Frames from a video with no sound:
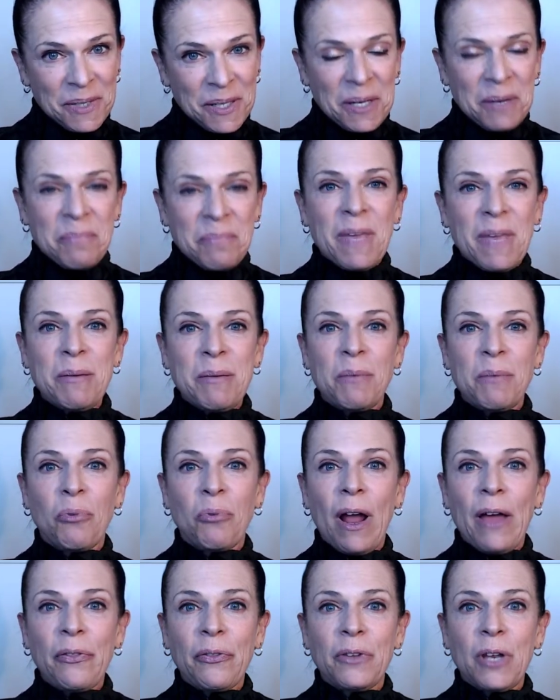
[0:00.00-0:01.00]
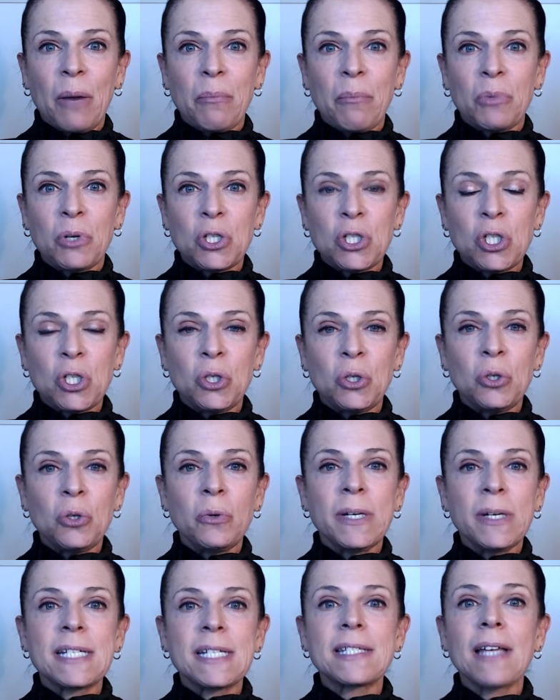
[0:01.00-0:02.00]
Maybe breath number two
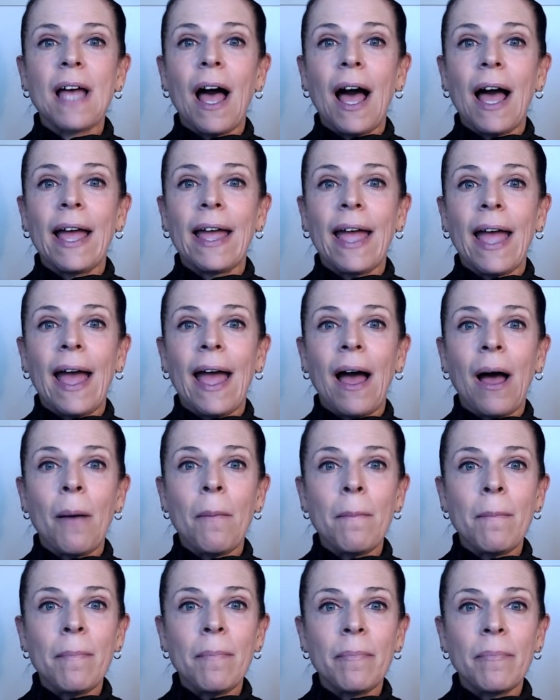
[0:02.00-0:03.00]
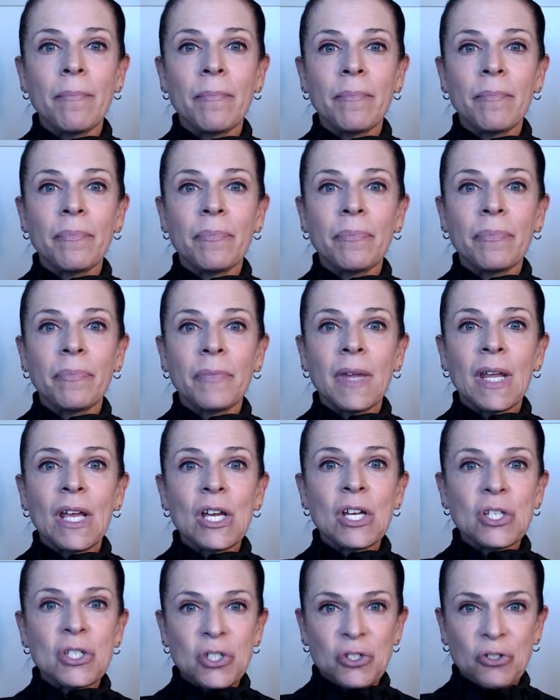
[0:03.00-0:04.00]
is I am
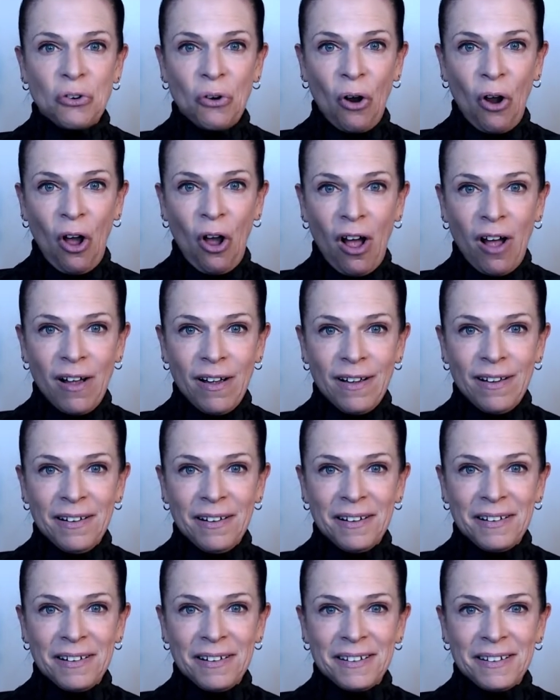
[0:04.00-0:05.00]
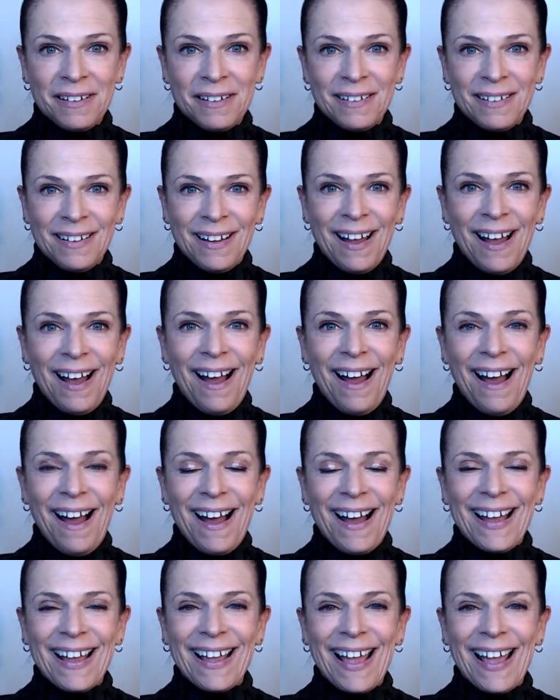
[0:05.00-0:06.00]
strong.
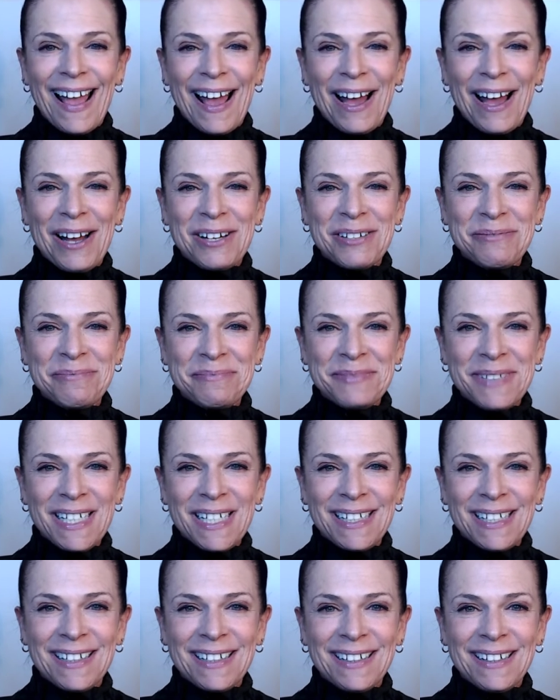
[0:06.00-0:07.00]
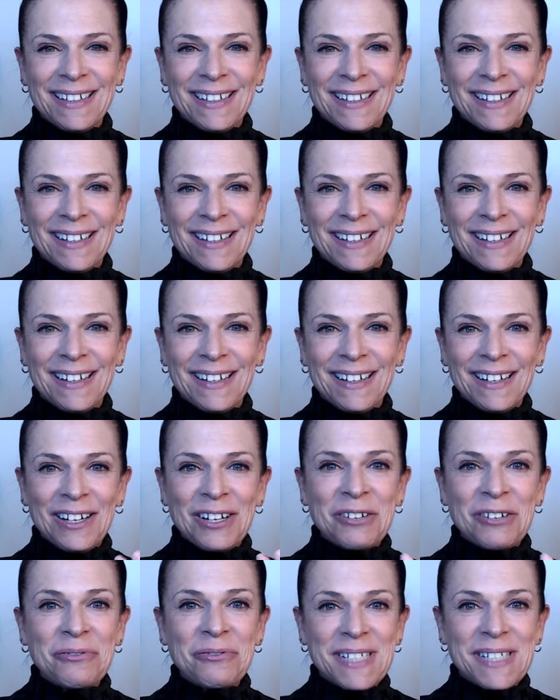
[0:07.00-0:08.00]
I am
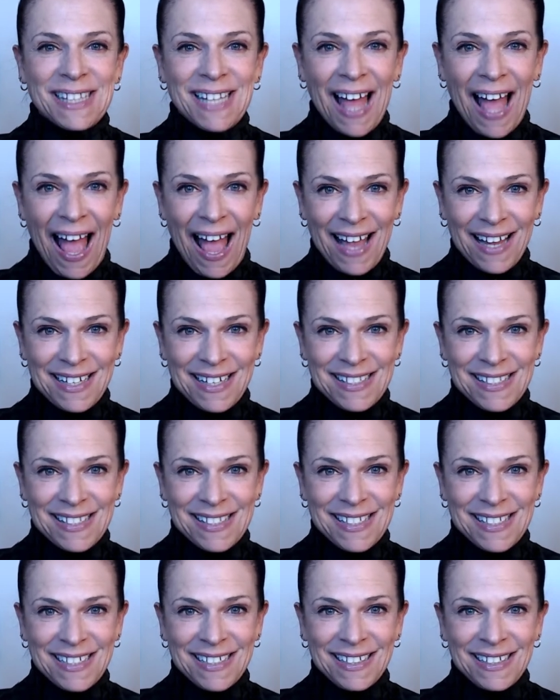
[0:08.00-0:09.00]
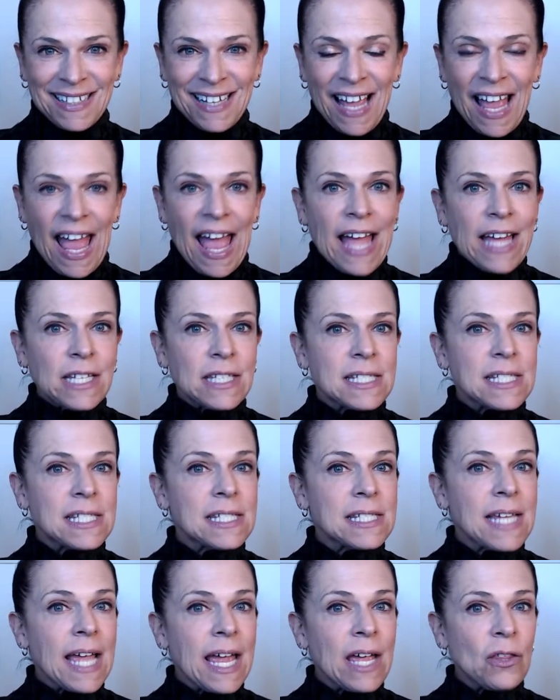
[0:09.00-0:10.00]
relaxed. And
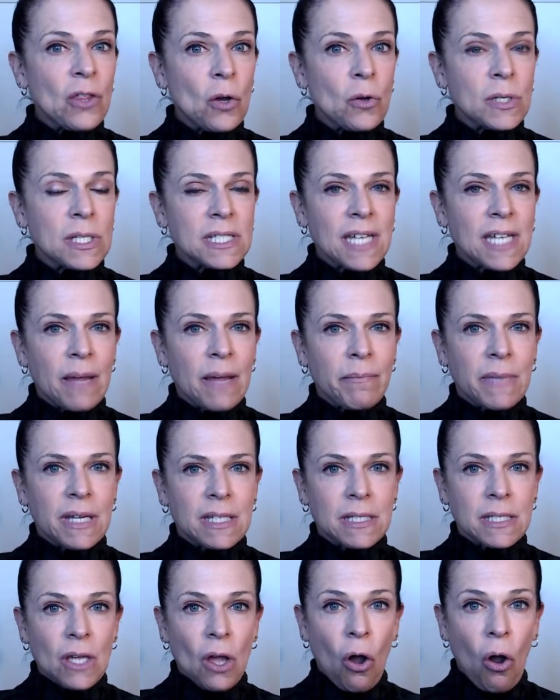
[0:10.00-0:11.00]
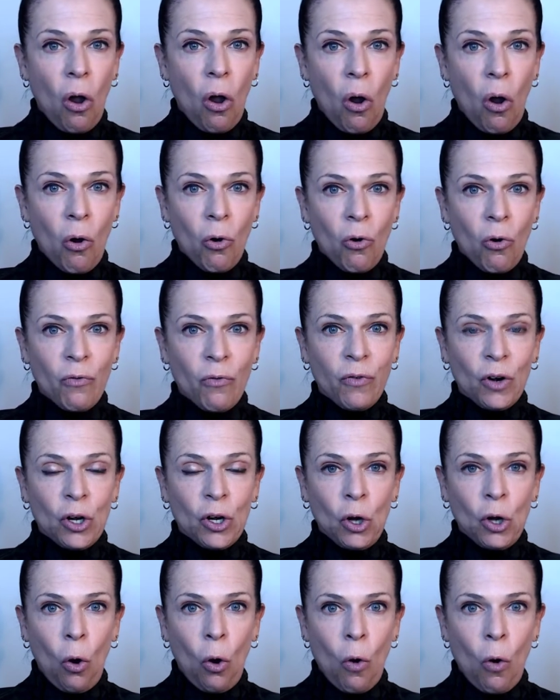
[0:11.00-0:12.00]
say those statements over
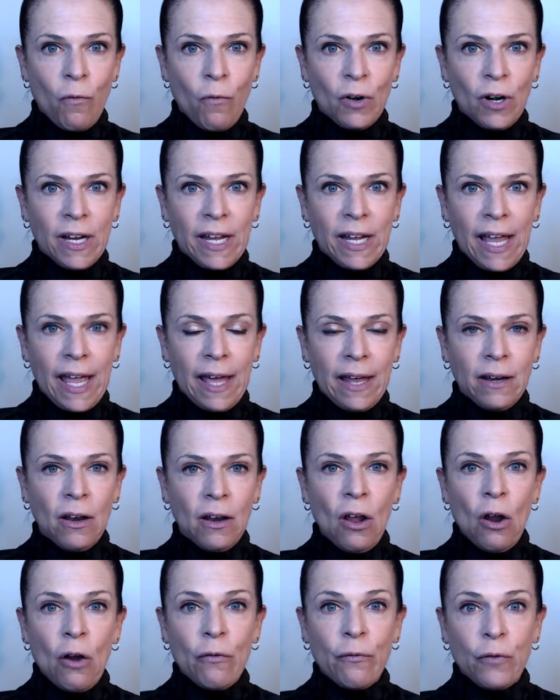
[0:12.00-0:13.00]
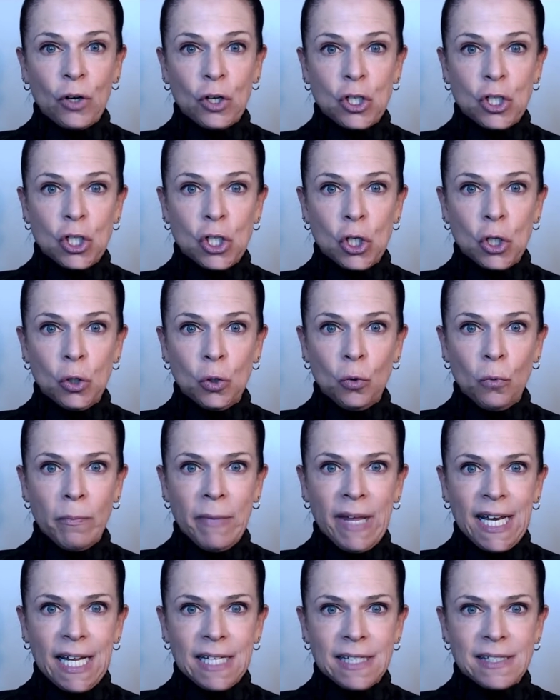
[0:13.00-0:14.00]
and over again for two
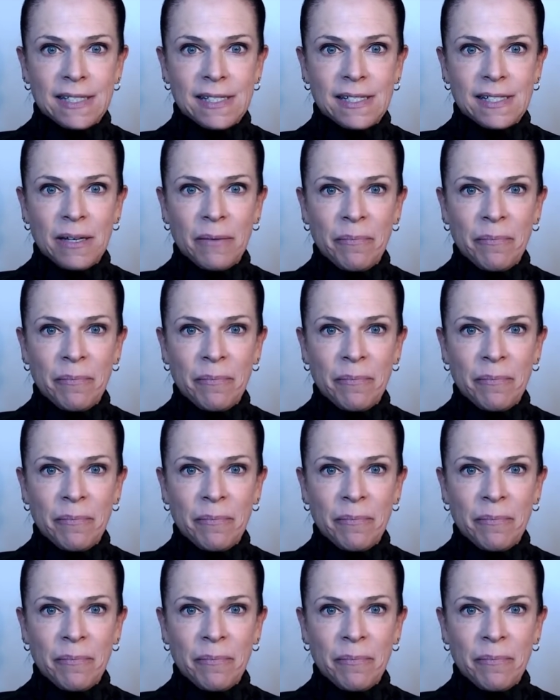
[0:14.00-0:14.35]
minutes.